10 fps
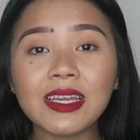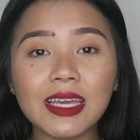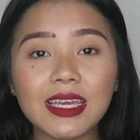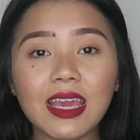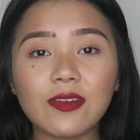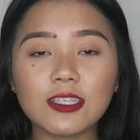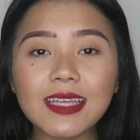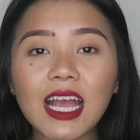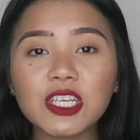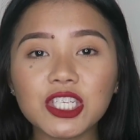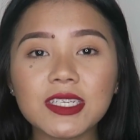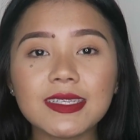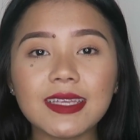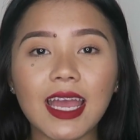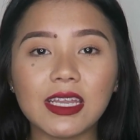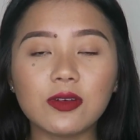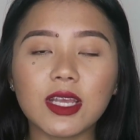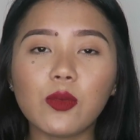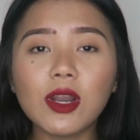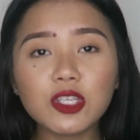he gave our sashes and he was
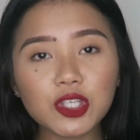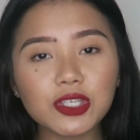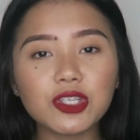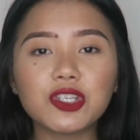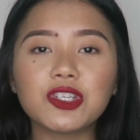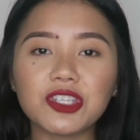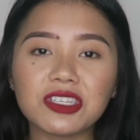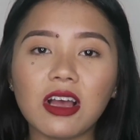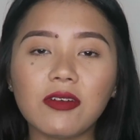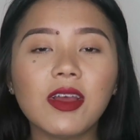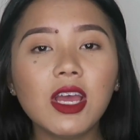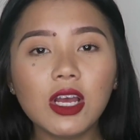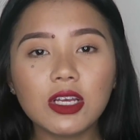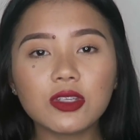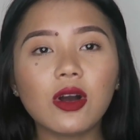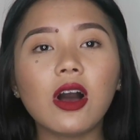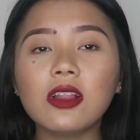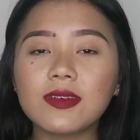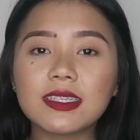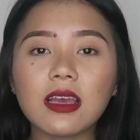like, why don't you introduce yourself? So
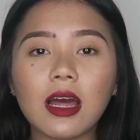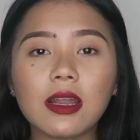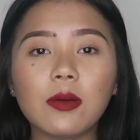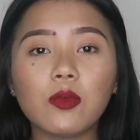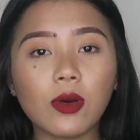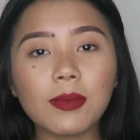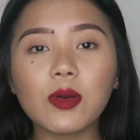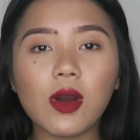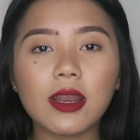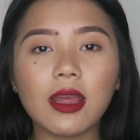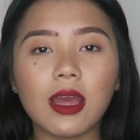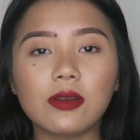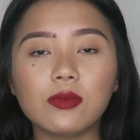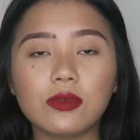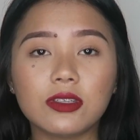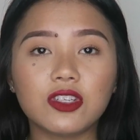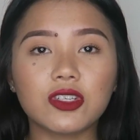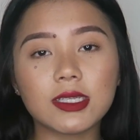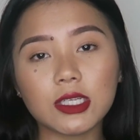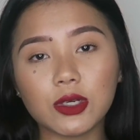all of us got up one by one and was
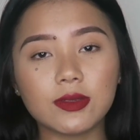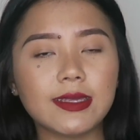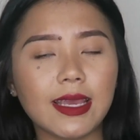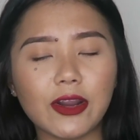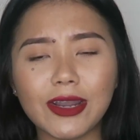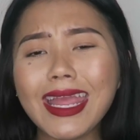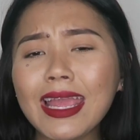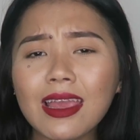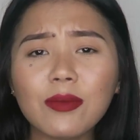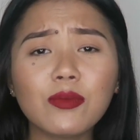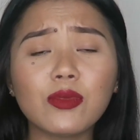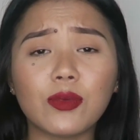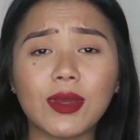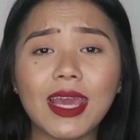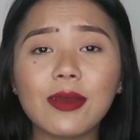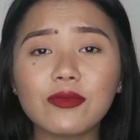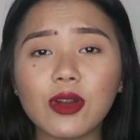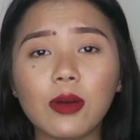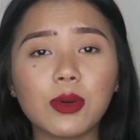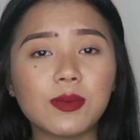just, you know, saying our name, where we came
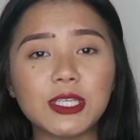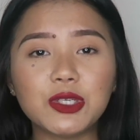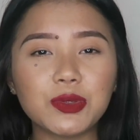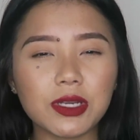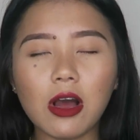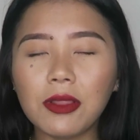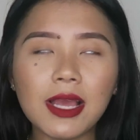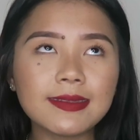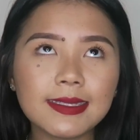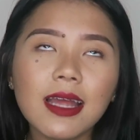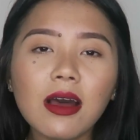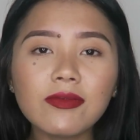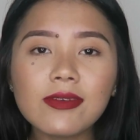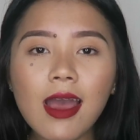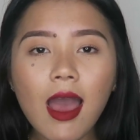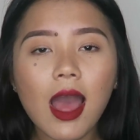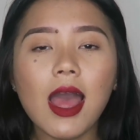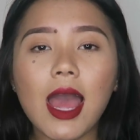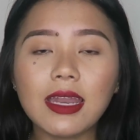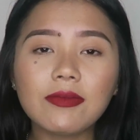from, what we do and all that stuff.
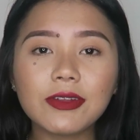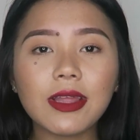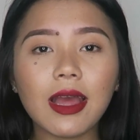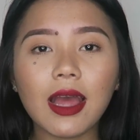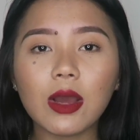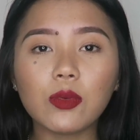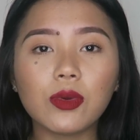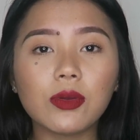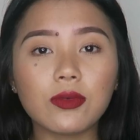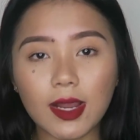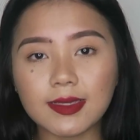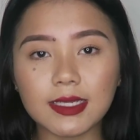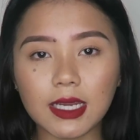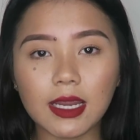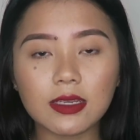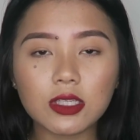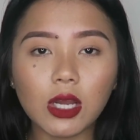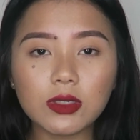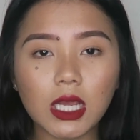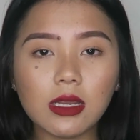And after that, we were resting.
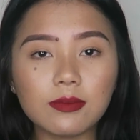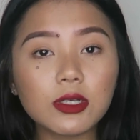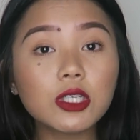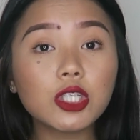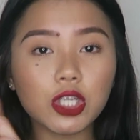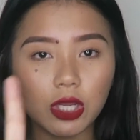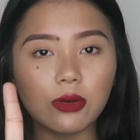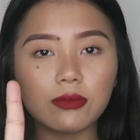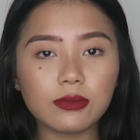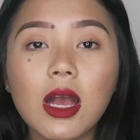So day number two,